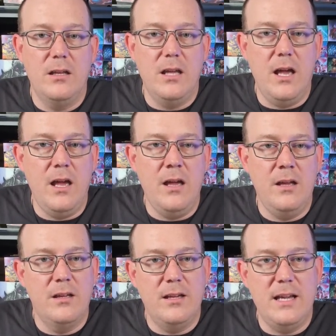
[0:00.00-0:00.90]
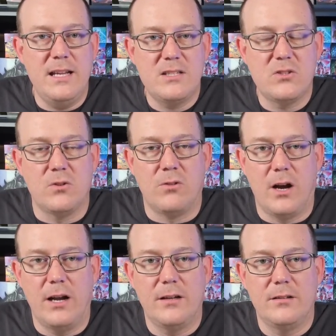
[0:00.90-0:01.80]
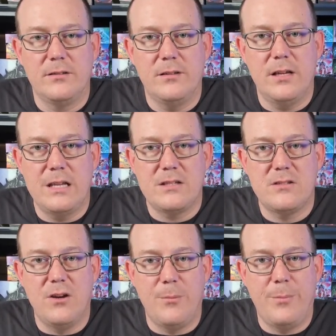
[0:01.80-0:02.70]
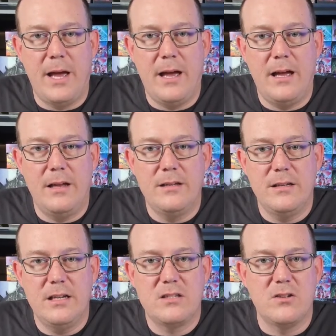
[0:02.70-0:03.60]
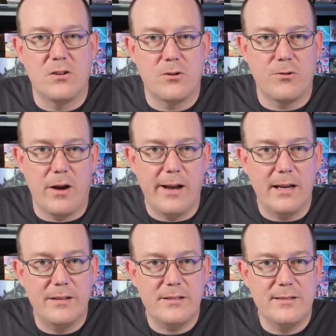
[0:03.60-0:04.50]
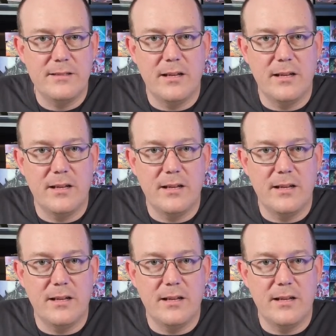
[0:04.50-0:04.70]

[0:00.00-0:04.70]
Yeah, it's all right. It's not bad. It's not great.